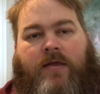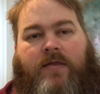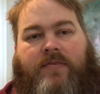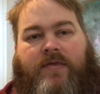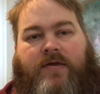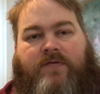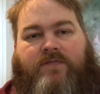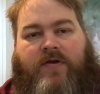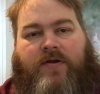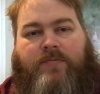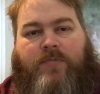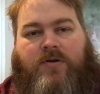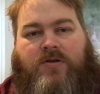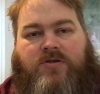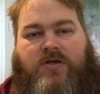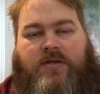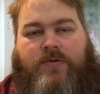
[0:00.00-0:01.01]
Thank you very
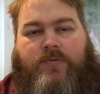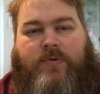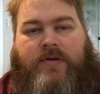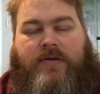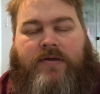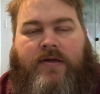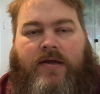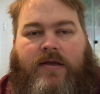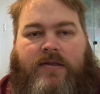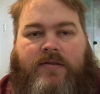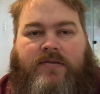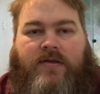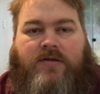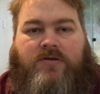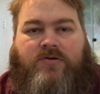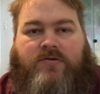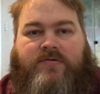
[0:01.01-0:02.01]
much anyway, and
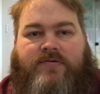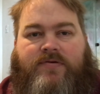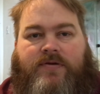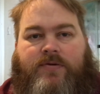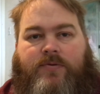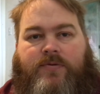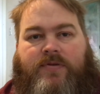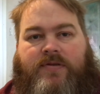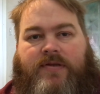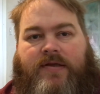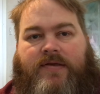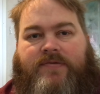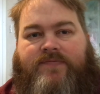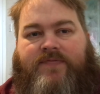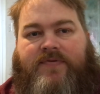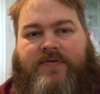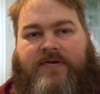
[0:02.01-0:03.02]
I shall see you in the
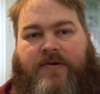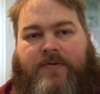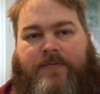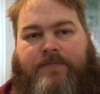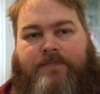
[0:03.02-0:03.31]
next video.